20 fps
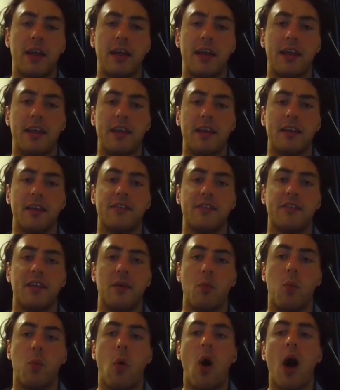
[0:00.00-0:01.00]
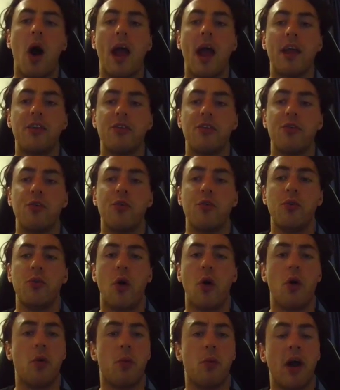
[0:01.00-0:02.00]
is why do
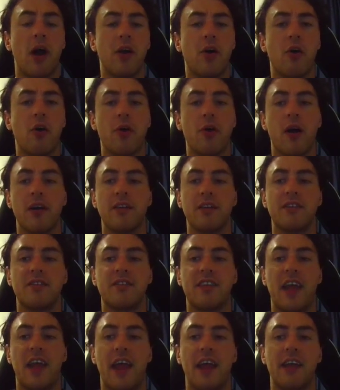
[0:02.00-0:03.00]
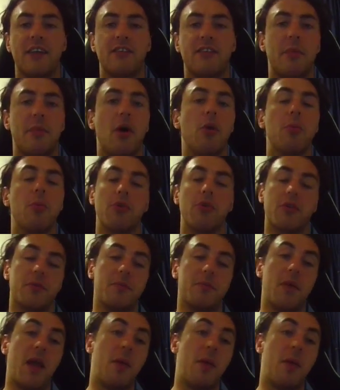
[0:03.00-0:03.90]
Oriannas take Spellbook?